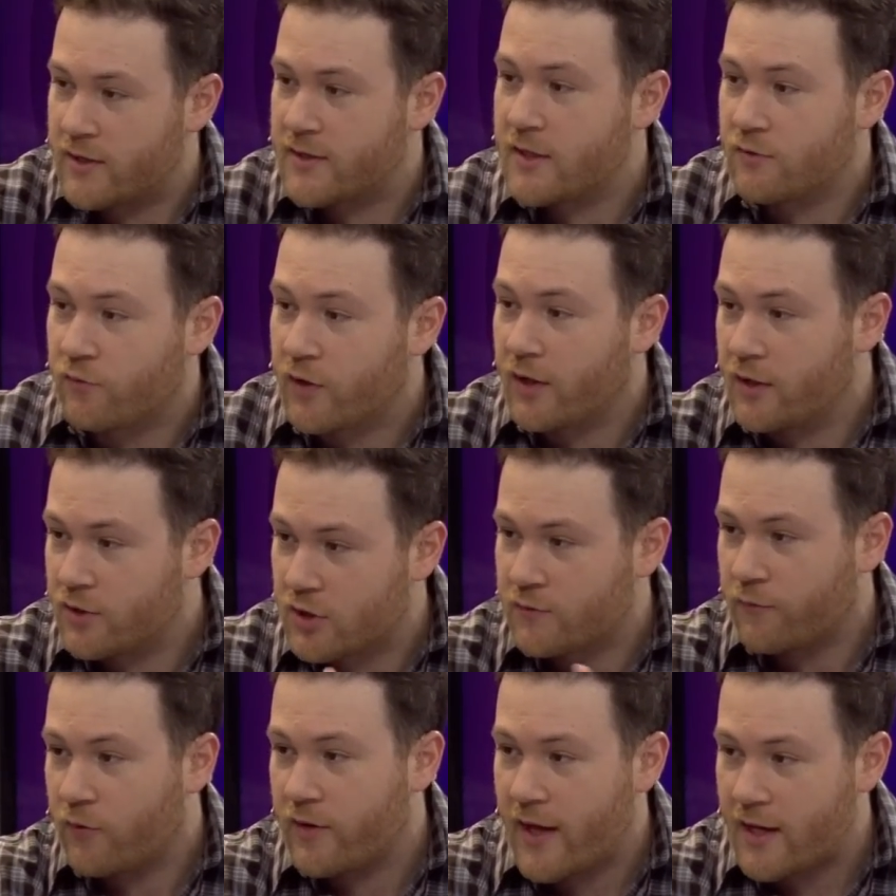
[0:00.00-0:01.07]
Is this really
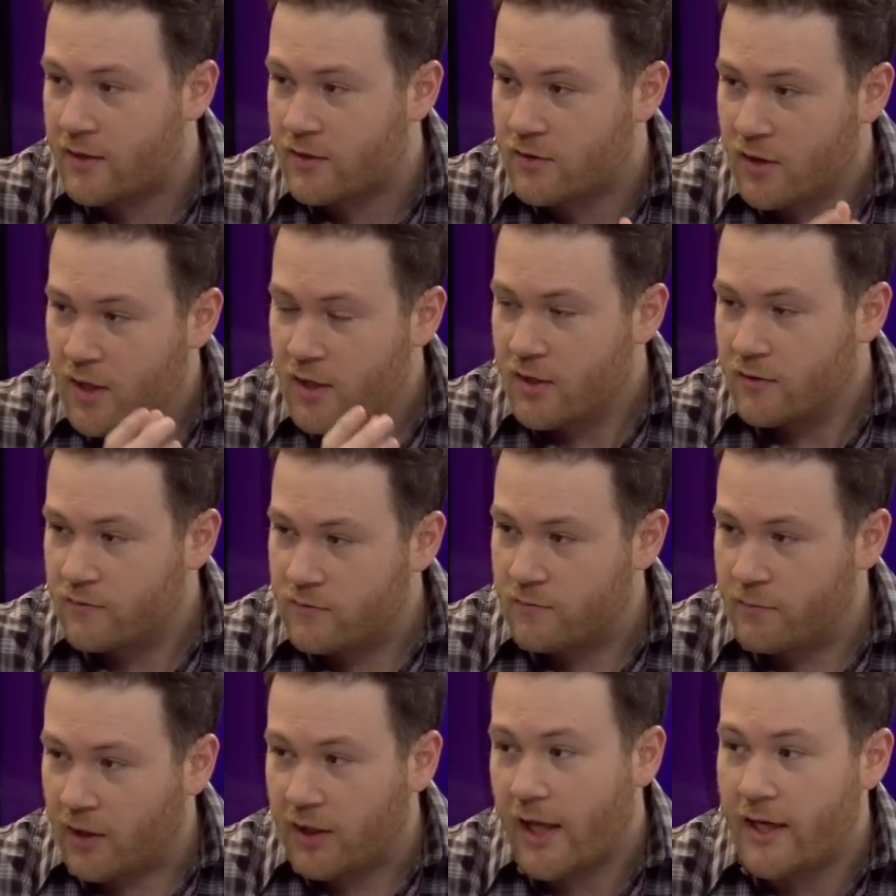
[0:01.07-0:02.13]
just for that
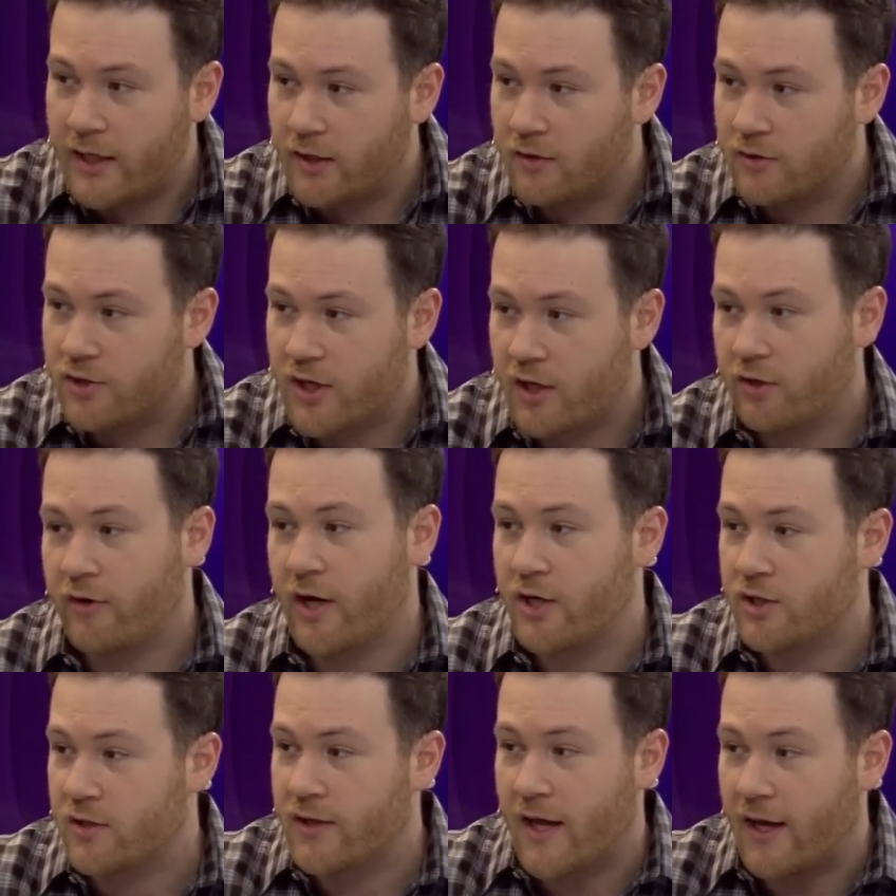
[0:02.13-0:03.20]
millennial
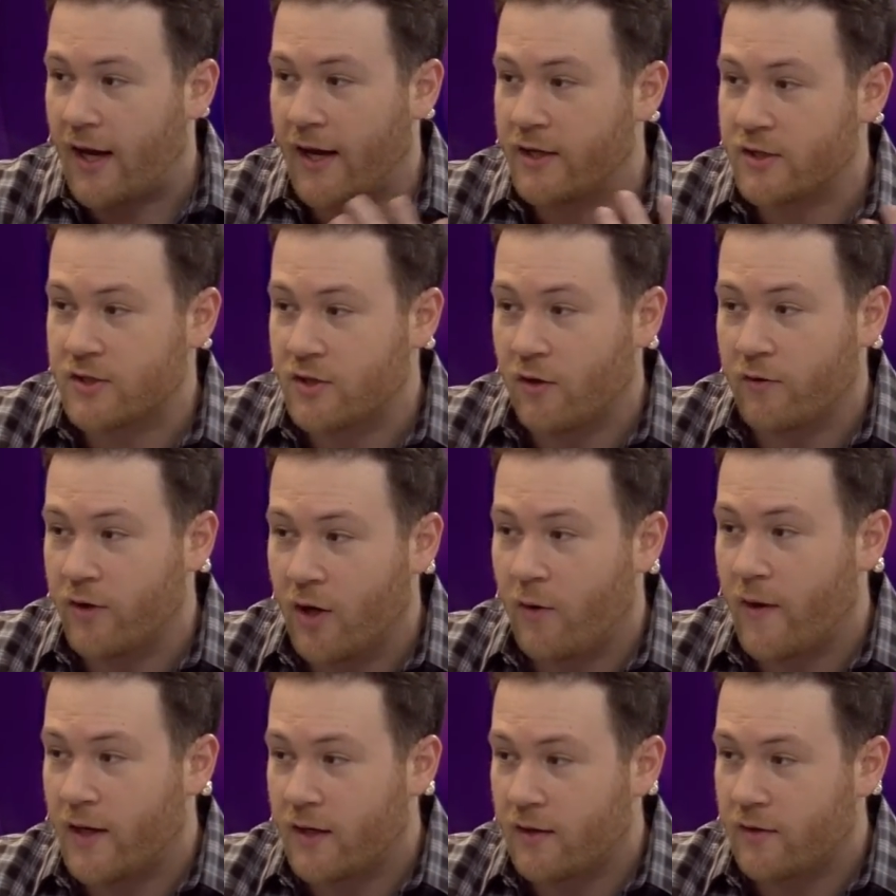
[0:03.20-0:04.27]
generation that I just don't
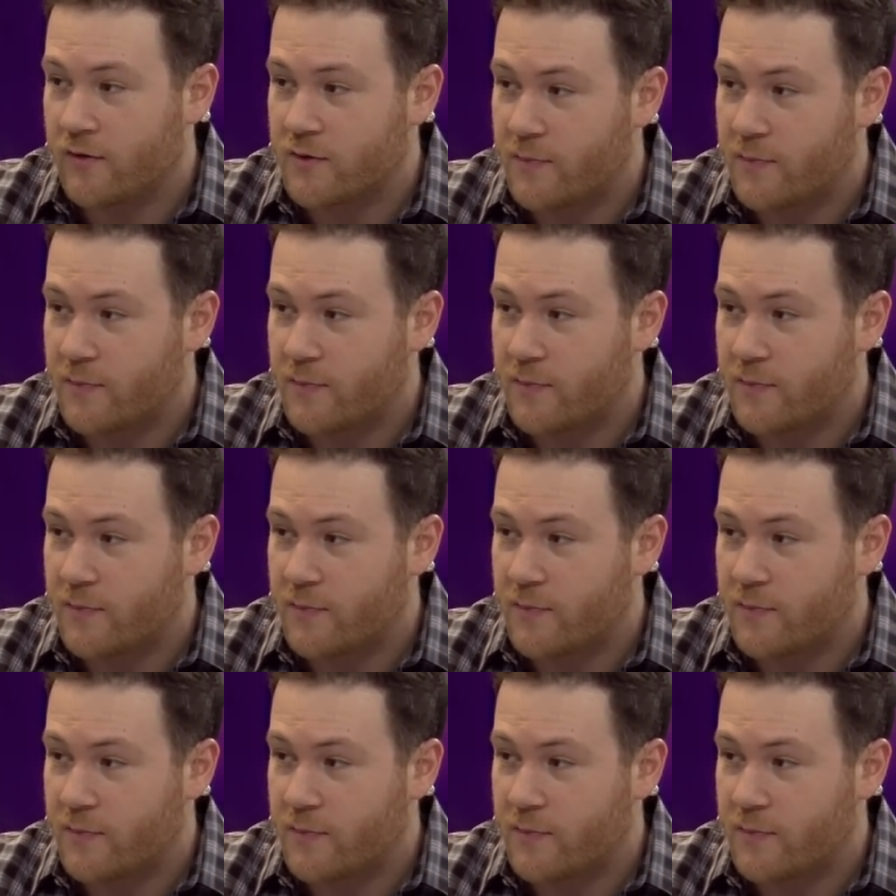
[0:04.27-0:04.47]
know any of those